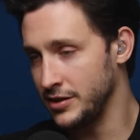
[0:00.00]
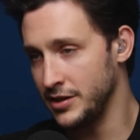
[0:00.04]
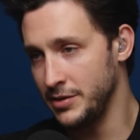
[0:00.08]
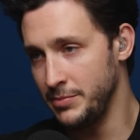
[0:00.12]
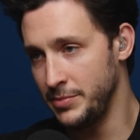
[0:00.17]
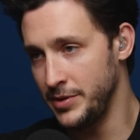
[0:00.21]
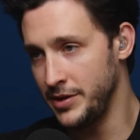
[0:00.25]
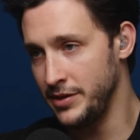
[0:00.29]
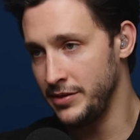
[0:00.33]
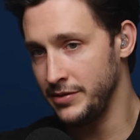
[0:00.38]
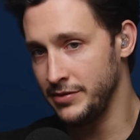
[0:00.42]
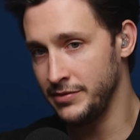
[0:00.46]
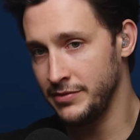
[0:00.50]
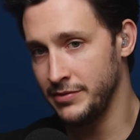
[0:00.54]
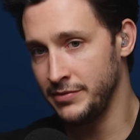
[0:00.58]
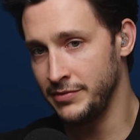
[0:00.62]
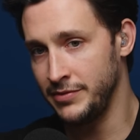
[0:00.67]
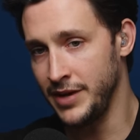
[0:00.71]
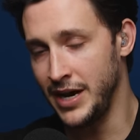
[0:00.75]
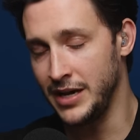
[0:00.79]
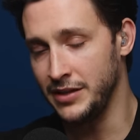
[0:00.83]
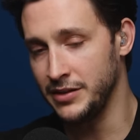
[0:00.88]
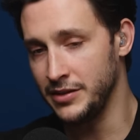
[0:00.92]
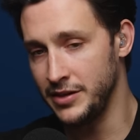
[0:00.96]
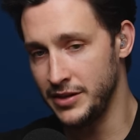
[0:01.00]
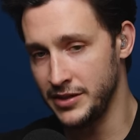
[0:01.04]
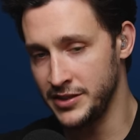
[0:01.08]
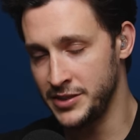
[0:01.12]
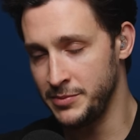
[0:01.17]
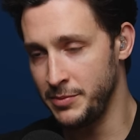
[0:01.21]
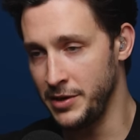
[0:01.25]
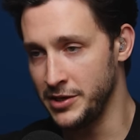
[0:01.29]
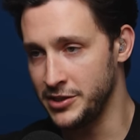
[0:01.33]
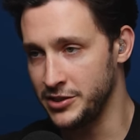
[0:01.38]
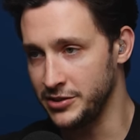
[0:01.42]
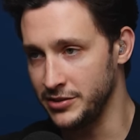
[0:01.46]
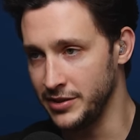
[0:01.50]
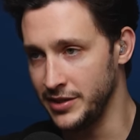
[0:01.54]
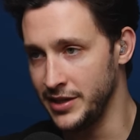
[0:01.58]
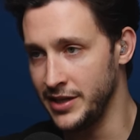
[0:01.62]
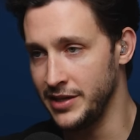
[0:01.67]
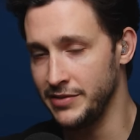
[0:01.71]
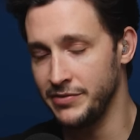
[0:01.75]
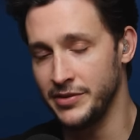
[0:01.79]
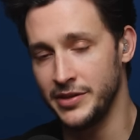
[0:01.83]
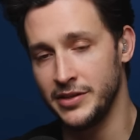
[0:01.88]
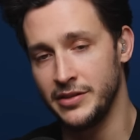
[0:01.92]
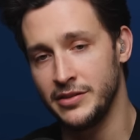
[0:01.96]
going to be valid, especially
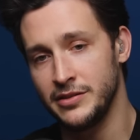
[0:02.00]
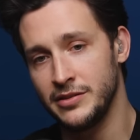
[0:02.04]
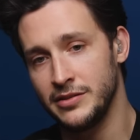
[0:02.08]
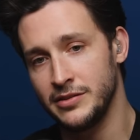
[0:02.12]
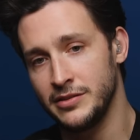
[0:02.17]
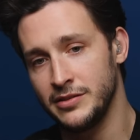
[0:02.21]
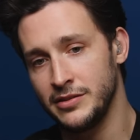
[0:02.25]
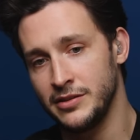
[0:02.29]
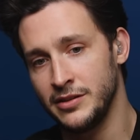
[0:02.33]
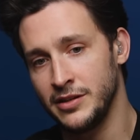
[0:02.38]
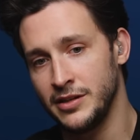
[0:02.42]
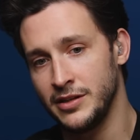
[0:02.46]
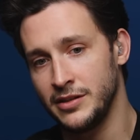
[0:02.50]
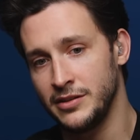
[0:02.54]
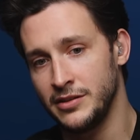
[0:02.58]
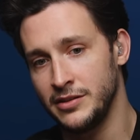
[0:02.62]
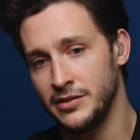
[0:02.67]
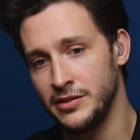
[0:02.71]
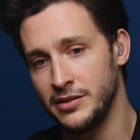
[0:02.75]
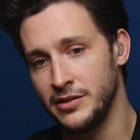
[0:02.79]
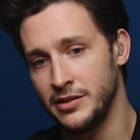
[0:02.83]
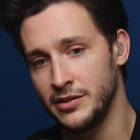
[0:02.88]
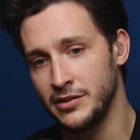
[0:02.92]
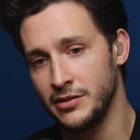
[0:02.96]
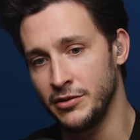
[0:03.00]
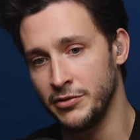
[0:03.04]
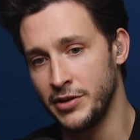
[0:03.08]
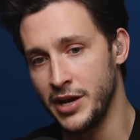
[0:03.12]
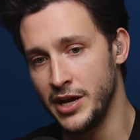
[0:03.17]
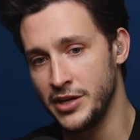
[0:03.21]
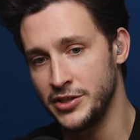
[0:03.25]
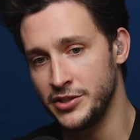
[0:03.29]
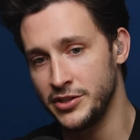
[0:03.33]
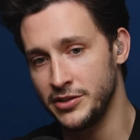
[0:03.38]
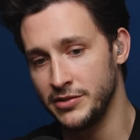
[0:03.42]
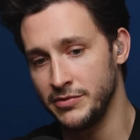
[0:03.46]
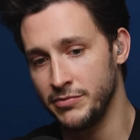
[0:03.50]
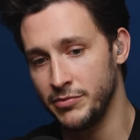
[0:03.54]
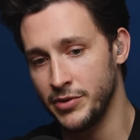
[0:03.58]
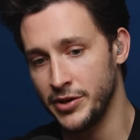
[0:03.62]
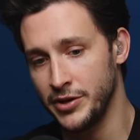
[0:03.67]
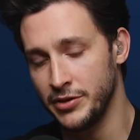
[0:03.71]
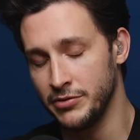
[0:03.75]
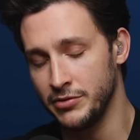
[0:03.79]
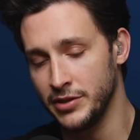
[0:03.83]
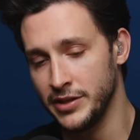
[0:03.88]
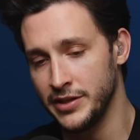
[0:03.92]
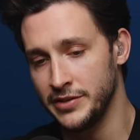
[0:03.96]
given uh, the location of
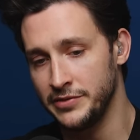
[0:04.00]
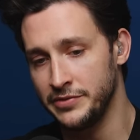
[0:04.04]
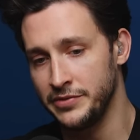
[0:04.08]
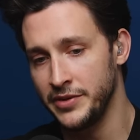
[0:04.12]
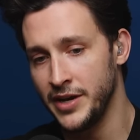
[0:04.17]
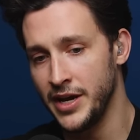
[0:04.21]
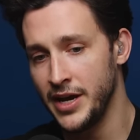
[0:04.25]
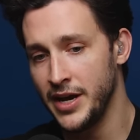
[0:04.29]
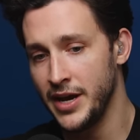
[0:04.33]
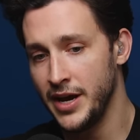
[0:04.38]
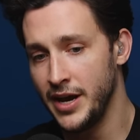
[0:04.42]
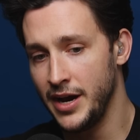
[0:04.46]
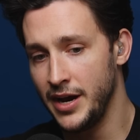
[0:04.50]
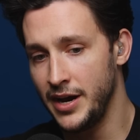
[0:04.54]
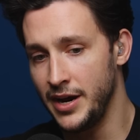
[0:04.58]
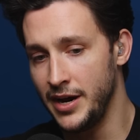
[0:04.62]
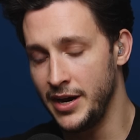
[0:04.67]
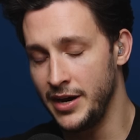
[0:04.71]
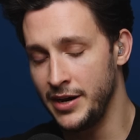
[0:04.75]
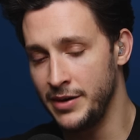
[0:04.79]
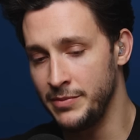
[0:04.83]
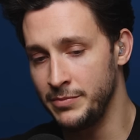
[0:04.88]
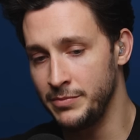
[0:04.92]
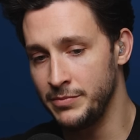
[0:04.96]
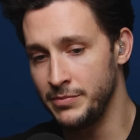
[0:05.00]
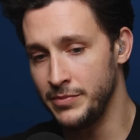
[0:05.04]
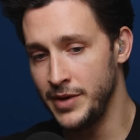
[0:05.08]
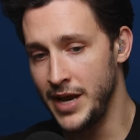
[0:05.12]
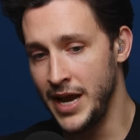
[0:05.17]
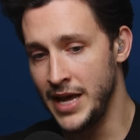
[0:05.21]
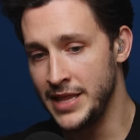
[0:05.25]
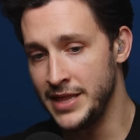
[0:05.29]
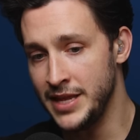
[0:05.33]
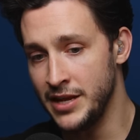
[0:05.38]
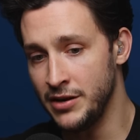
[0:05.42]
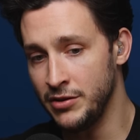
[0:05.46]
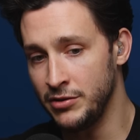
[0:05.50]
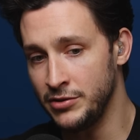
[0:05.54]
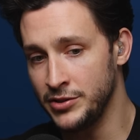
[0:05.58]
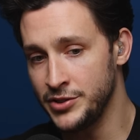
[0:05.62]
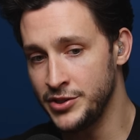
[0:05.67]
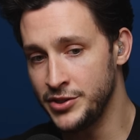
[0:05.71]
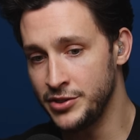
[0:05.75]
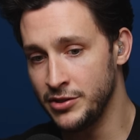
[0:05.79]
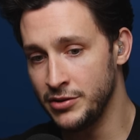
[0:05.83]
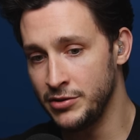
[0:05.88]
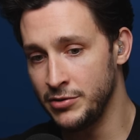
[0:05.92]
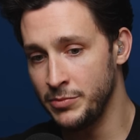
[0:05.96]
where you live. Um, and then
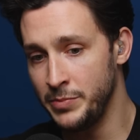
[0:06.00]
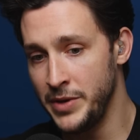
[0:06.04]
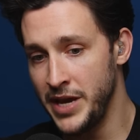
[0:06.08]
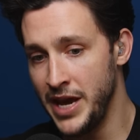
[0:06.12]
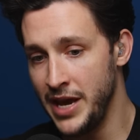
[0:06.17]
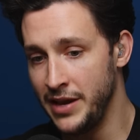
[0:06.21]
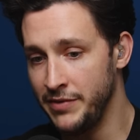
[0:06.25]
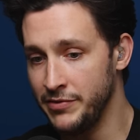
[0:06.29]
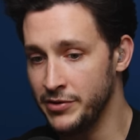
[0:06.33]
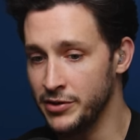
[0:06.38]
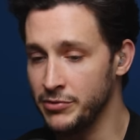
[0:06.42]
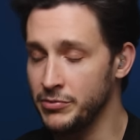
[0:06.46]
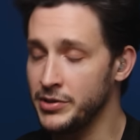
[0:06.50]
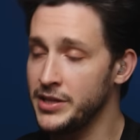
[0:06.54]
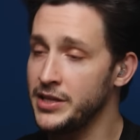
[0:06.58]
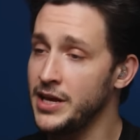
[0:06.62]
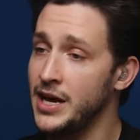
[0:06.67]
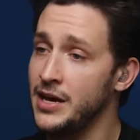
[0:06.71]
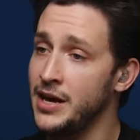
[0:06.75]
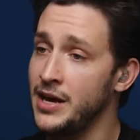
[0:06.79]
also behavior with